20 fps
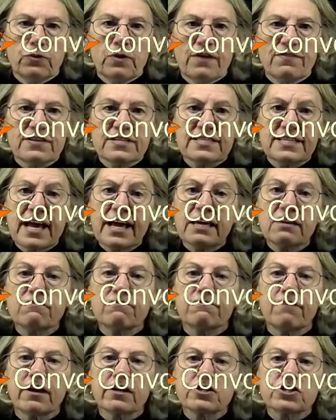and the second
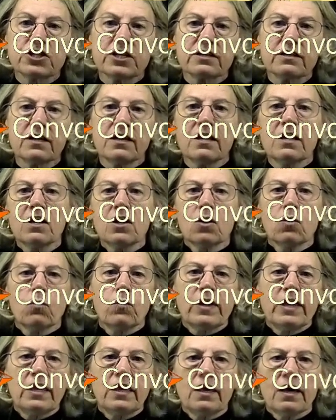function
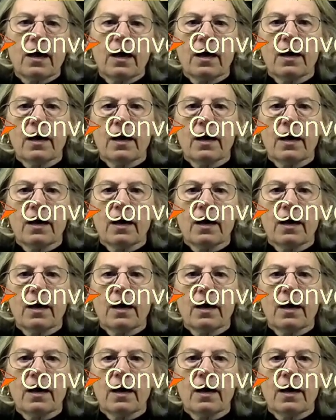we